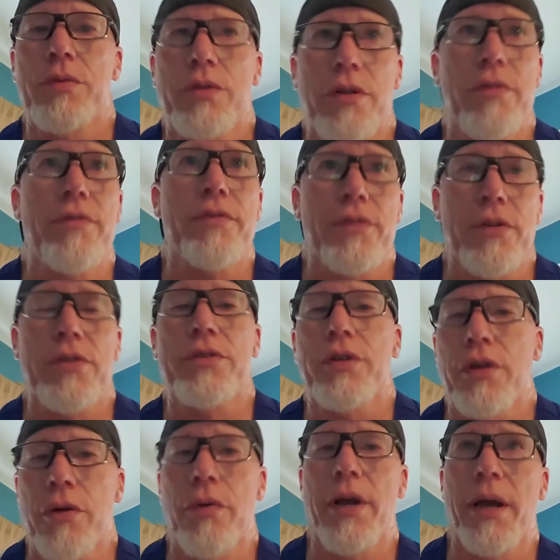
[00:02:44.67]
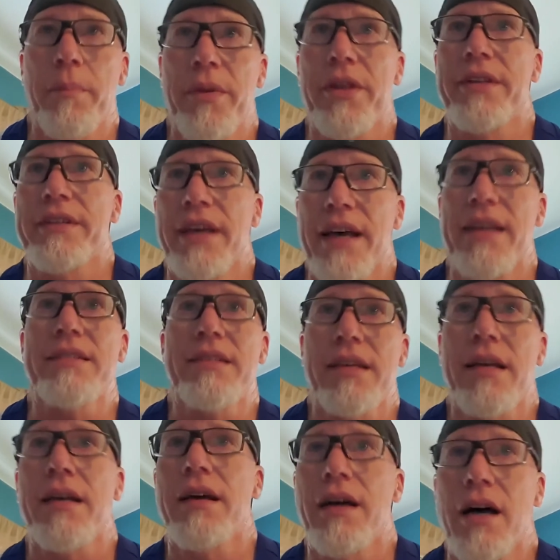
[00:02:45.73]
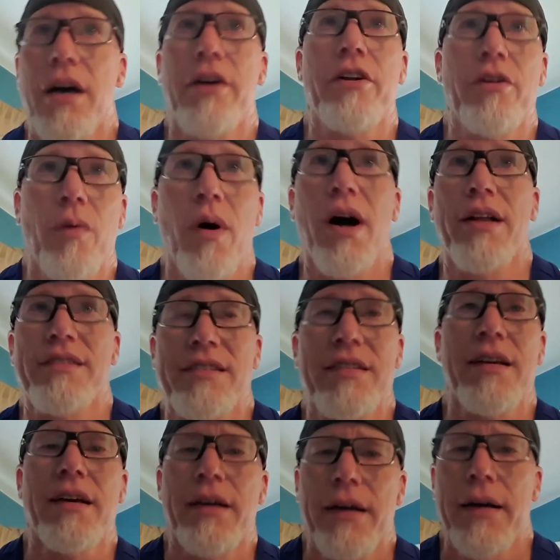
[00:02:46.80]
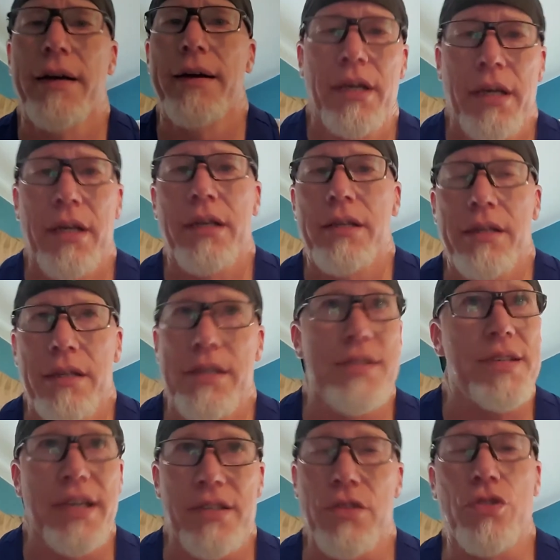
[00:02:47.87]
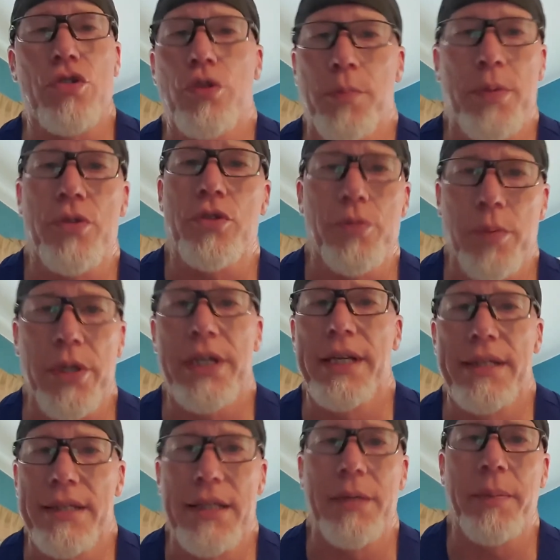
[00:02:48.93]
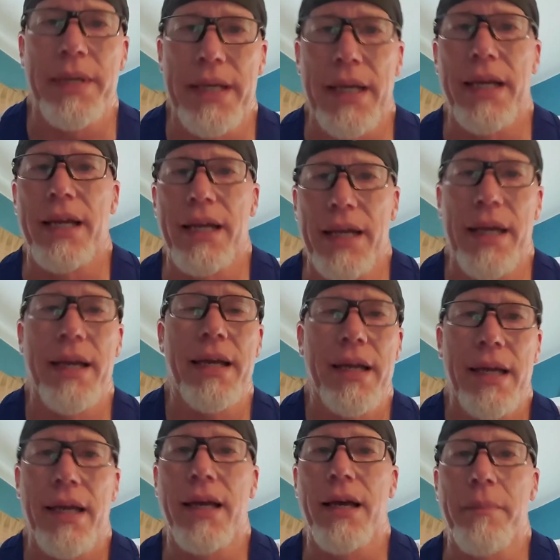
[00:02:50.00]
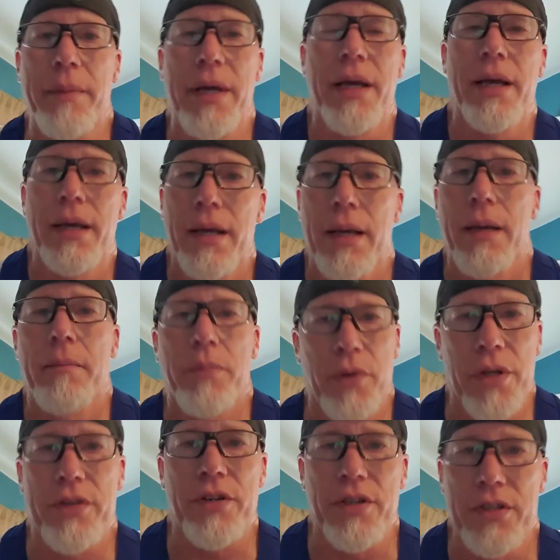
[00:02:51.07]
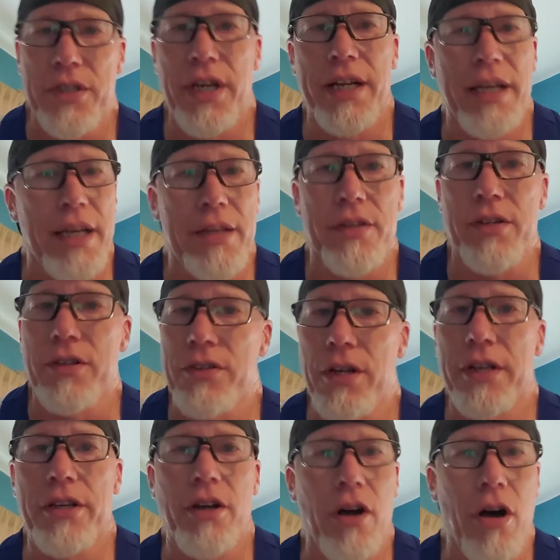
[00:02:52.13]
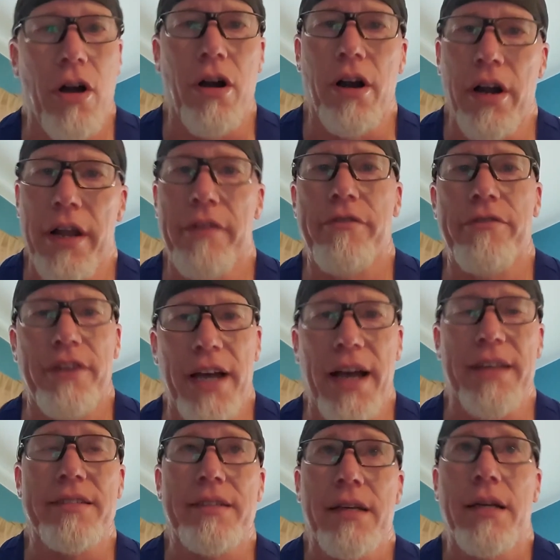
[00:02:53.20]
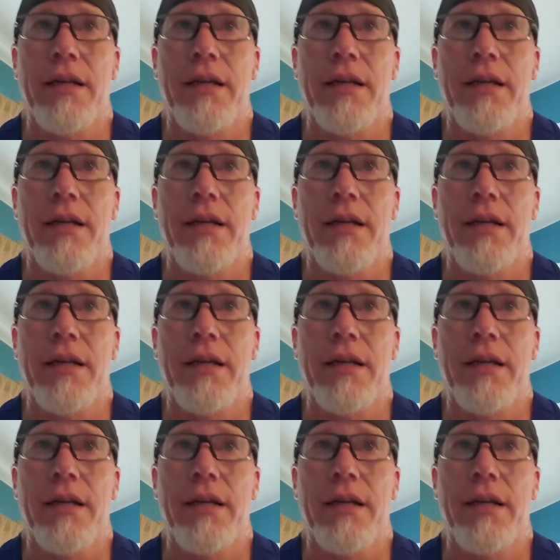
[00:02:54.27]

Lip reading: we're in the first ramp of the test, 100 watts. This test is super easy in the beginning. When it turns on you hard and fast.